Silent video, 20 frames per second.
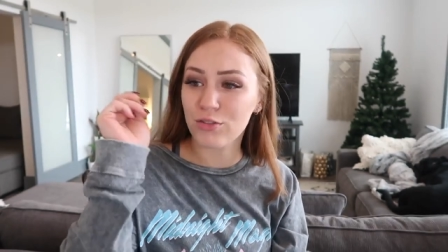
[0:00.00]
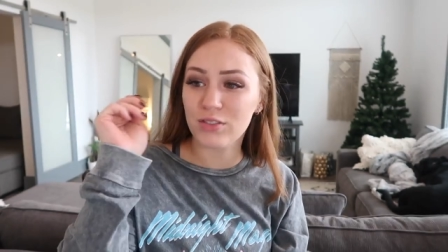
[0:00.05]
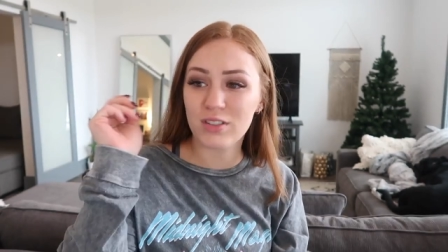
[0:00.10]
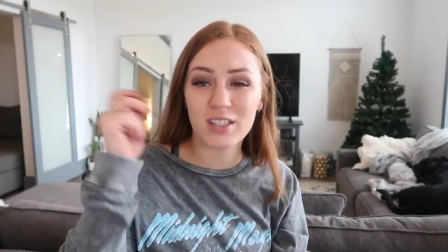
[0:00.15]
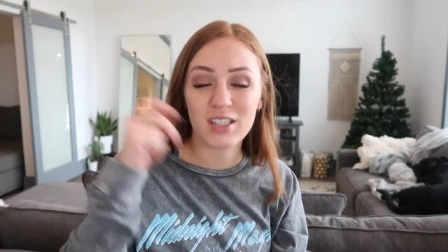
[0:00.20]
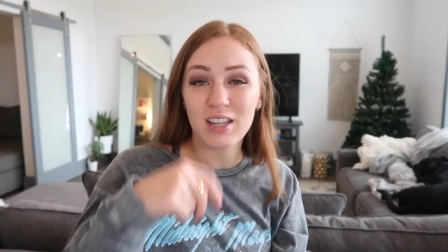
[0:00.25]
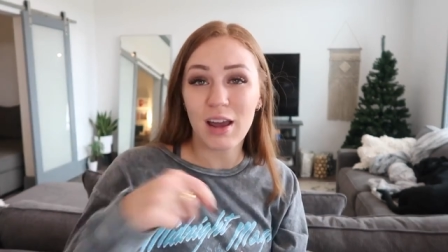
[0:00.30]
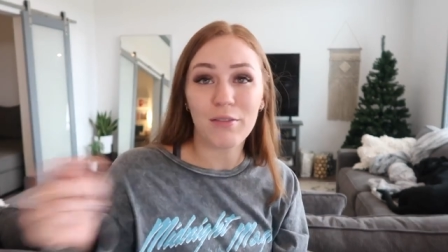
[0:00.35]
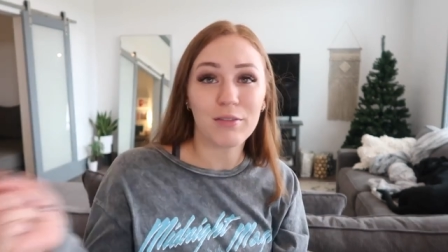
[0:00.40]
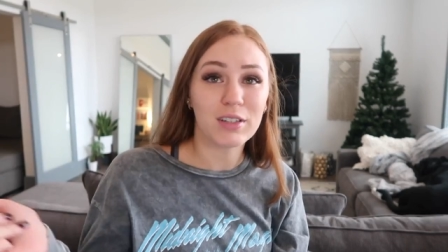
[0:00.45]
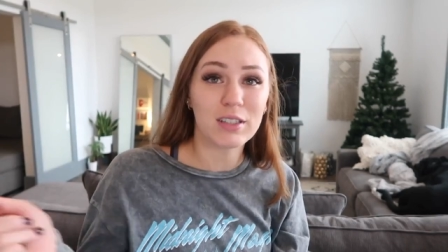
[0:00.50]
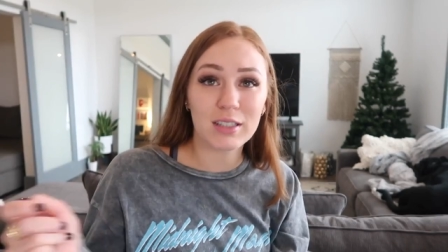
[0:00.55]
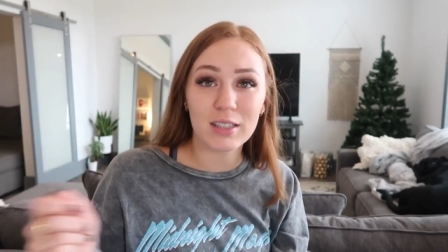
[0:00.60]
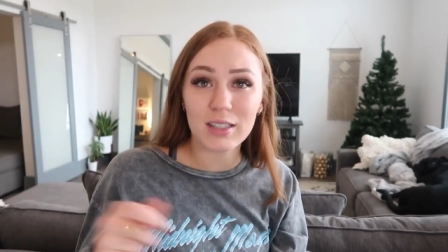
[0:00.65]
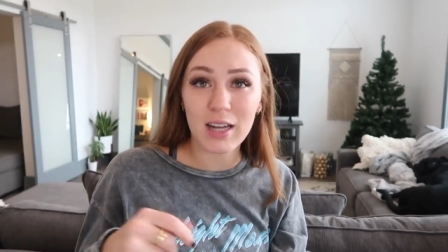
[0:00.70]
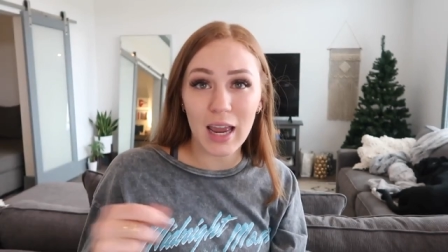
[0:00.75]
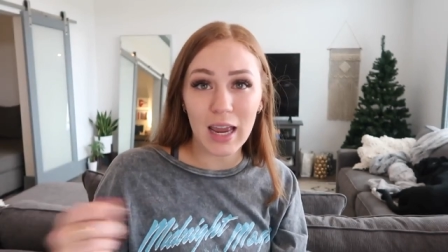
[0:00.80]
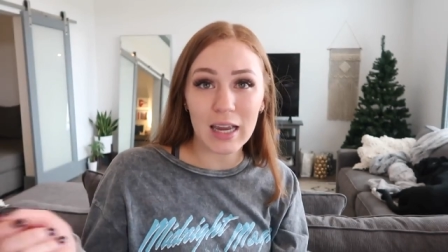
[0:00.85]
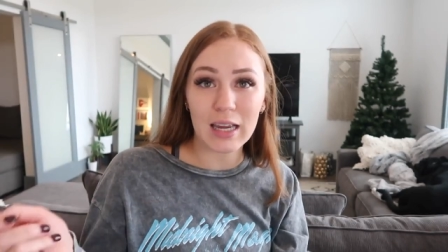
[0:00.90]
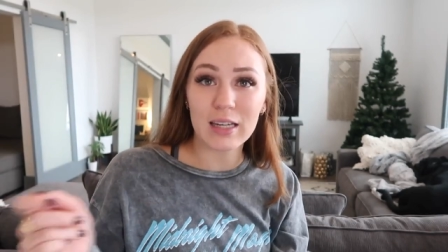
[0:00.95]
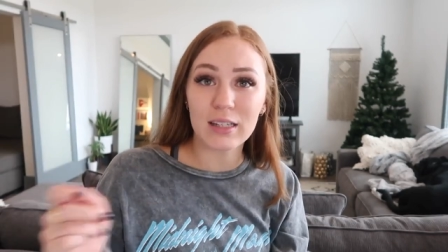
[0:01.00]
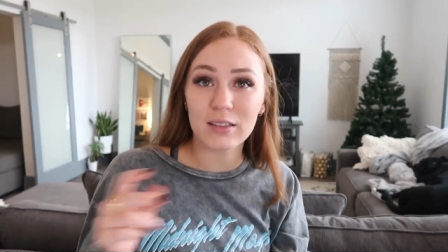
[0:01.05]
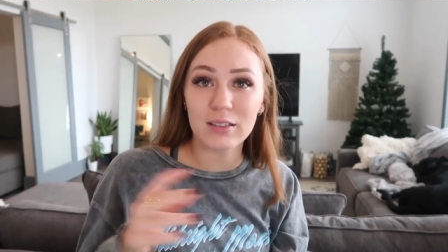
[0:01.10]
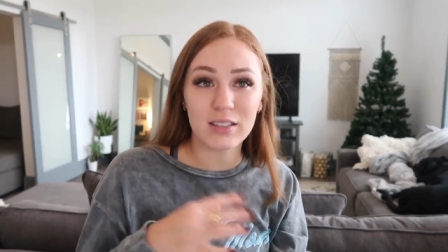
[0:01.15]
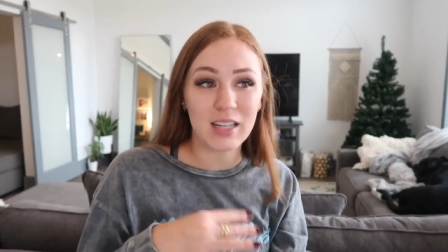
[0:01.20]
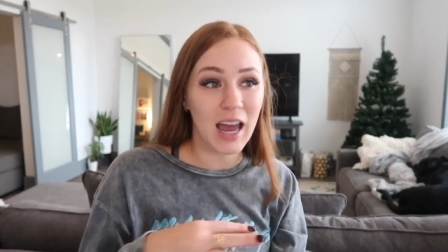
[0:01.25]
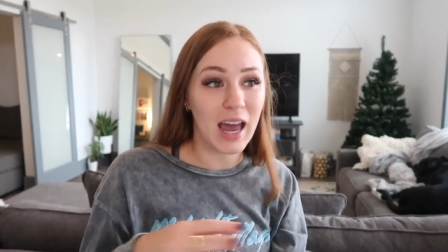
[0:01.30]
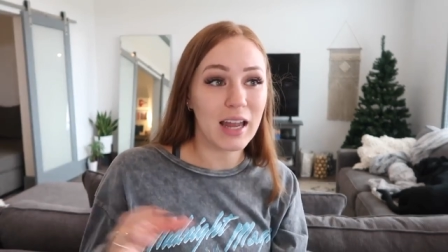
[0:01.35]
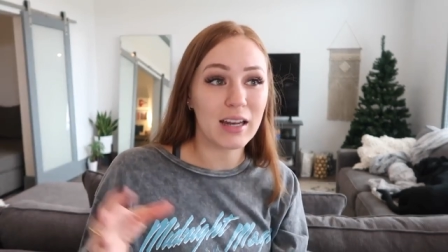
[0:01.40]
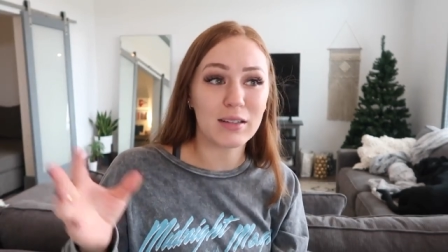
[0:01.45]
7, 8,
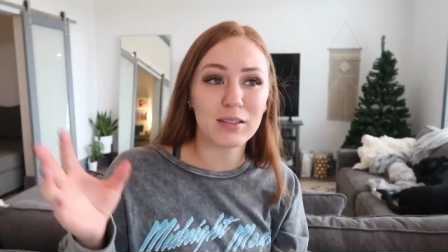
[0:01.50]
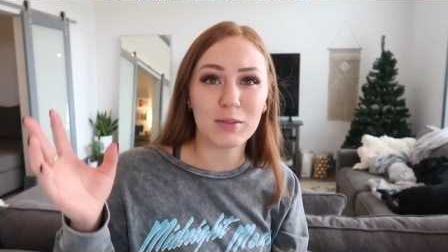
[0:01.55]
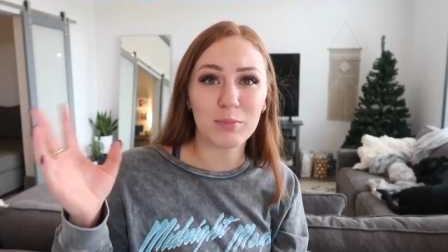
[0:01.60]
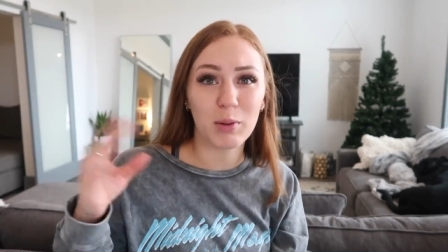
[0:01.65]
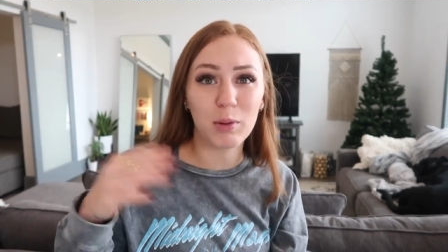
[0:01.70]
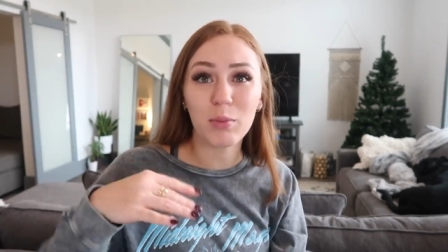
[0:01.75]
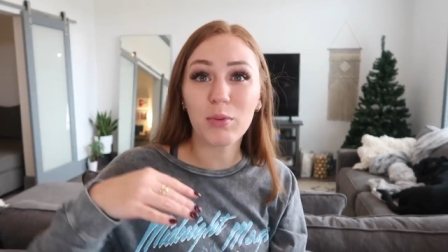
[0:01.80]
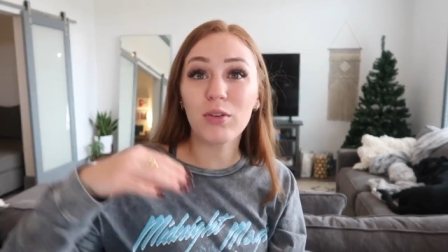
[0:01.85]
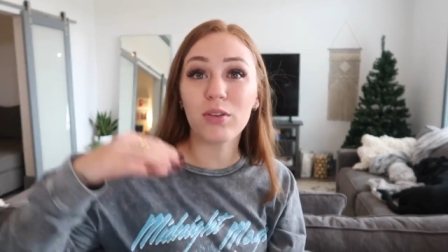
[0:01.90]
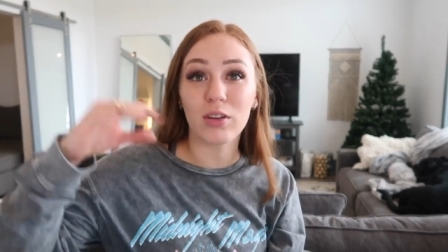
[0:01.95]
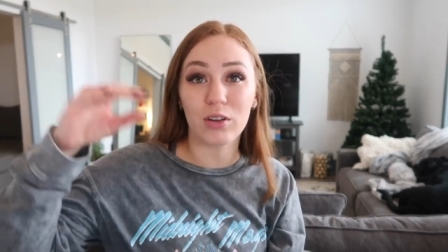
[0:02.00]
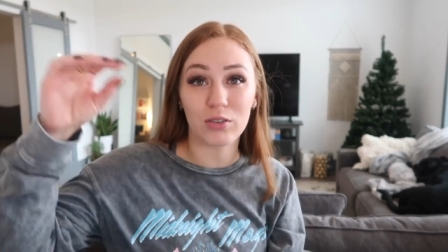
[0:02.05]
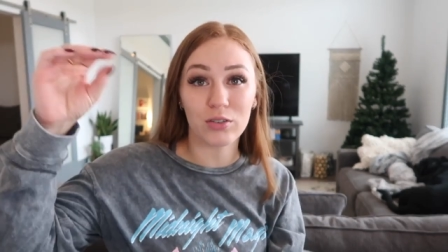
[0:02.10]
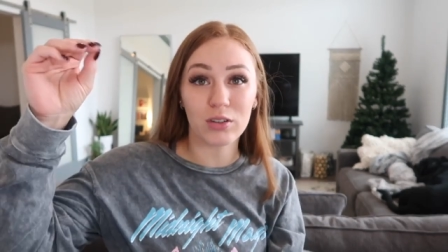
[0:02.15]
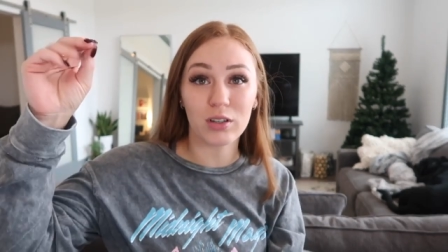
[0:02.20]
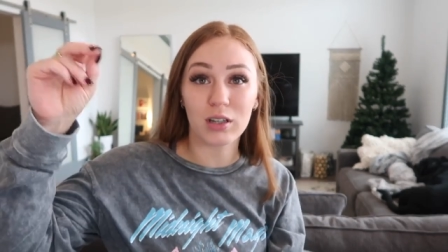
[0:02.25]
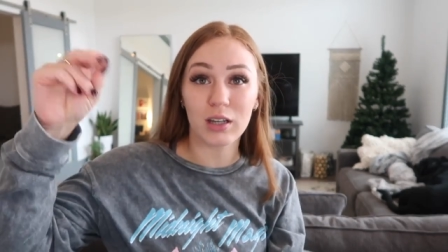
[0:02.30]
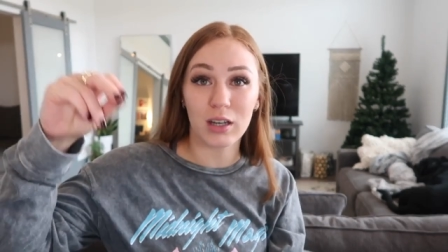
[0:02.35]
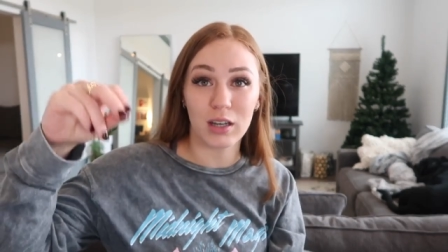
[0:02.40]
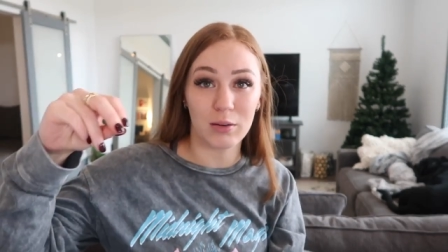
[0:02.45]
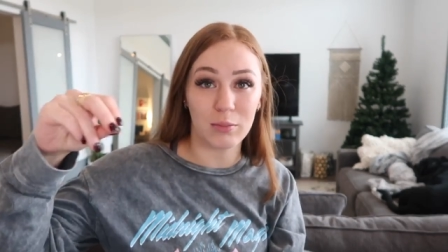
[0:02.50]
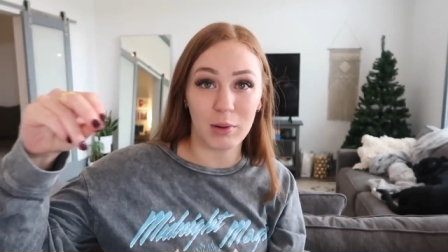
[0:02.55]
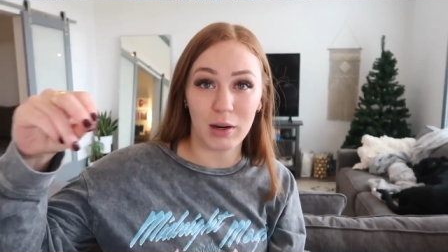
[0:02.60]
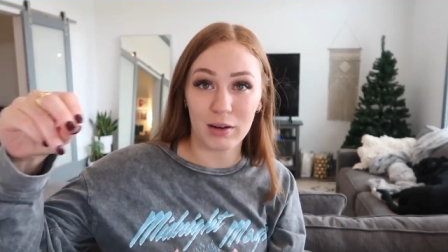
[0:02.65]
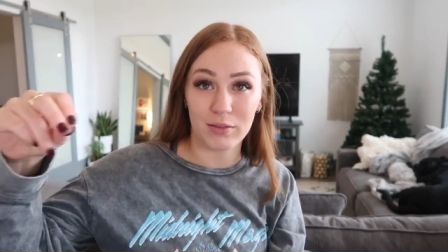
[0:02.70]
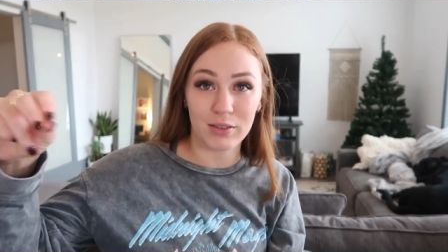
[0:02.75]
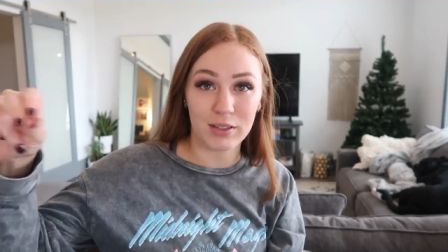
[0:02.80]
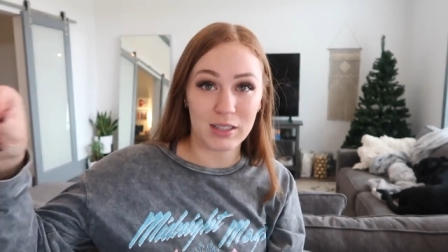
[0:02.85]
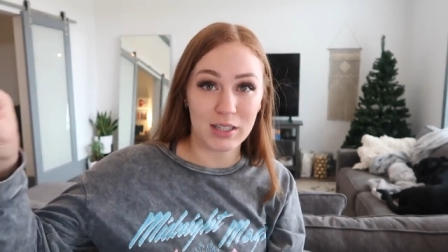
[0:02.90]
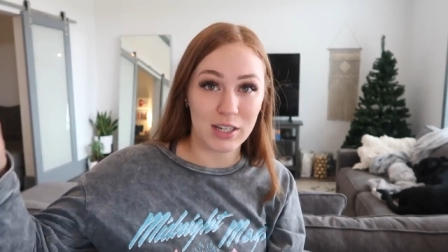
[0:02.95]
10, people literally in
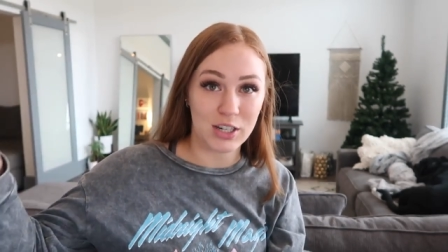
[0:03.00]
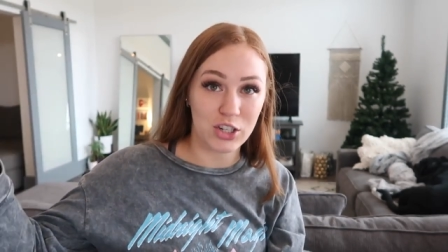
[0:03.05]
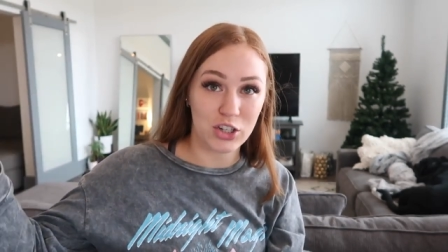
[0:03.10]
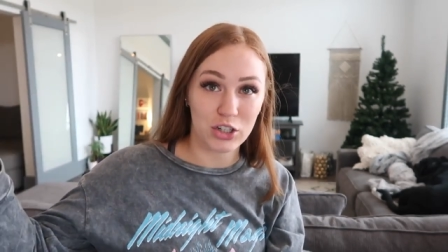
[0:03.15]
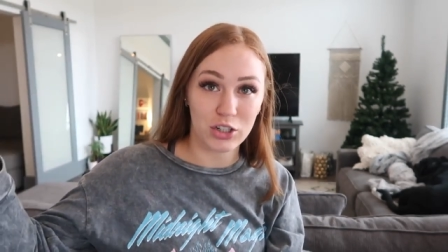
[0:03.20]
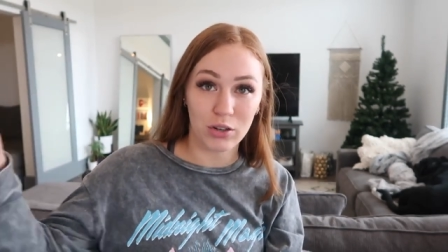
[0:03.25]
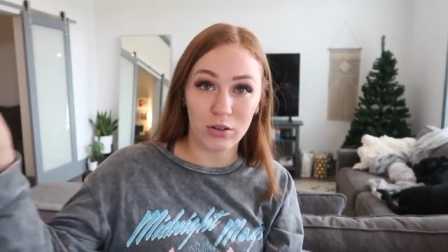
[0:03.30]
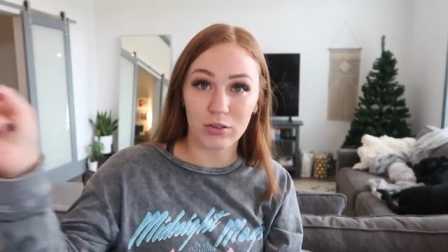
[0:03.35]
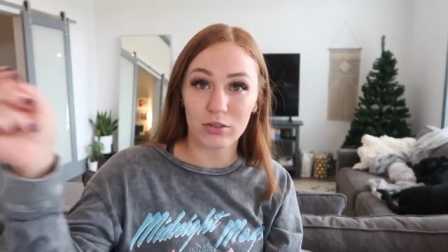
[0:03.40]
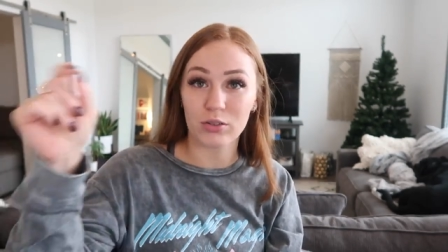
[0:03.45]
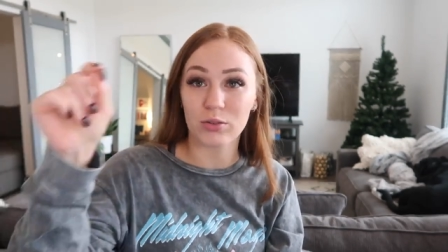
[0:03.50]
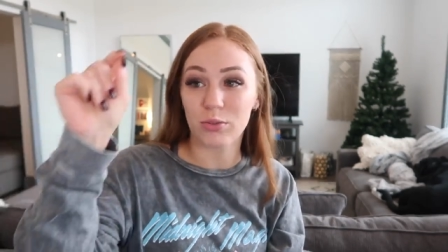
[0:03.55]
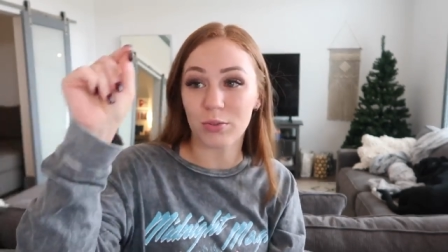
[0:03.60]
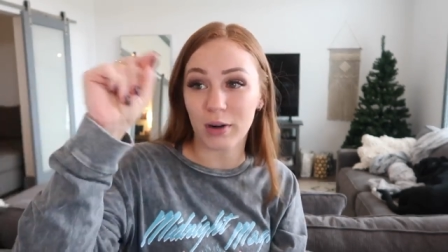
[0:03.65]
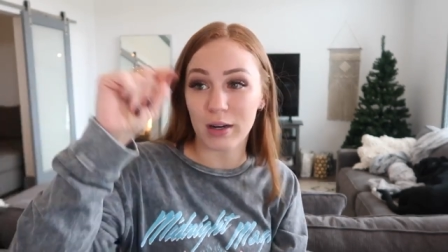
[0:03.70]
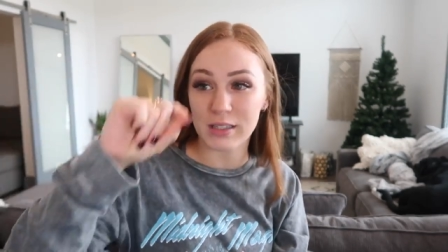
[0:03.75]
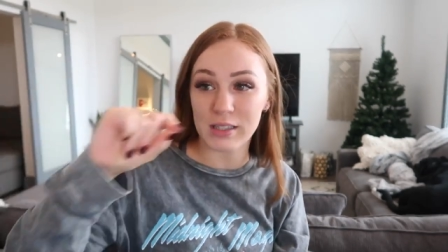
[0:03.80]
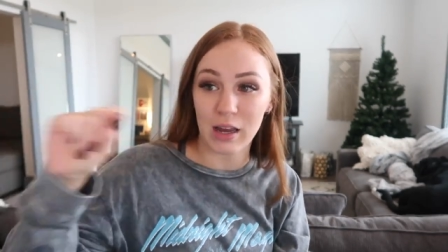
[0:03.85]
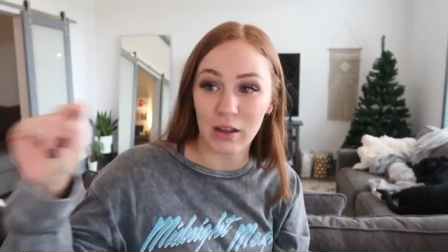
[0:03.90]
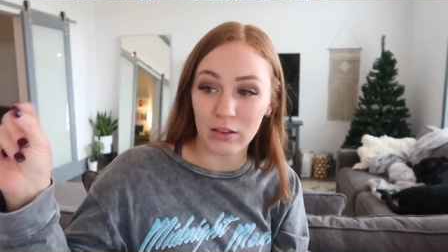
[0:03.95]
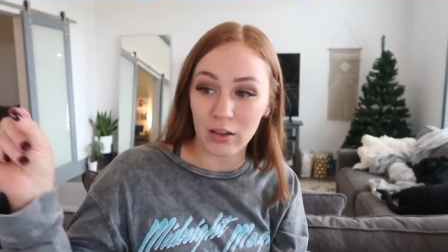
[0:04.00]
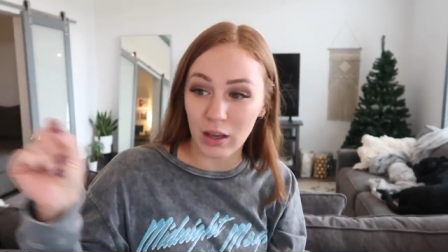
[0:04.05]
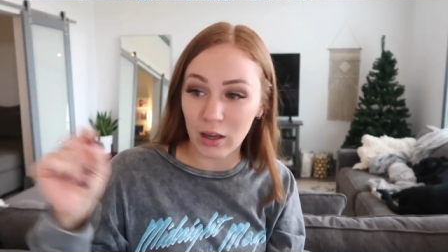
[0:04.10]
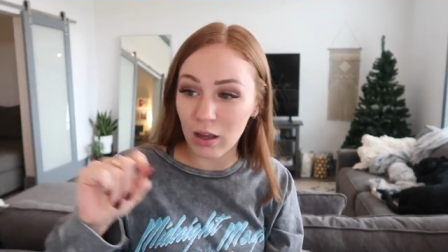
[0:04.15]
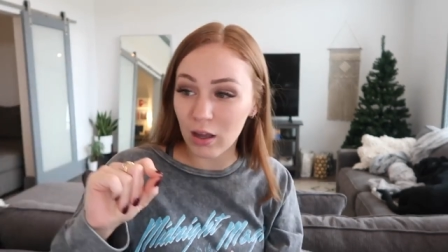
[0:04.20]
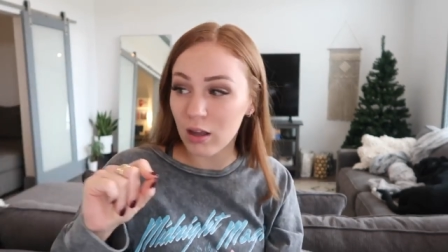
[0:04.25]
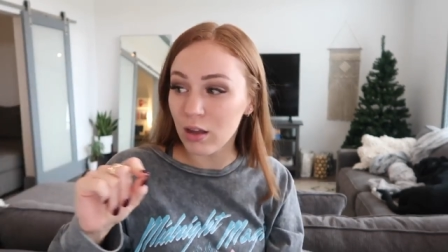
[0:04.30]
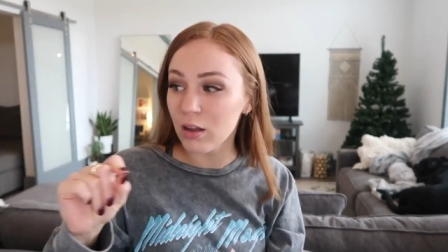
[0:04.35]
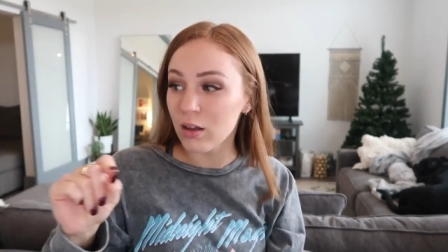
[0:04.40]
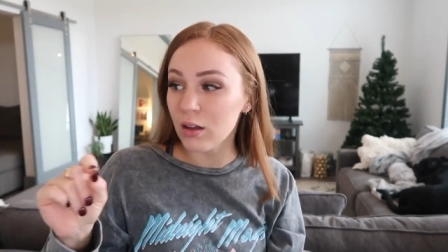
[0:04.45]
manifestation journals will write down
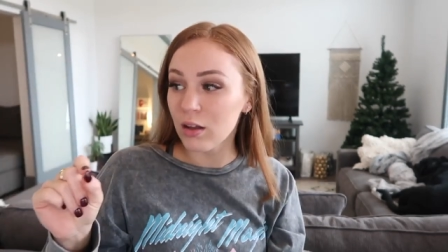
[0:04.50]
like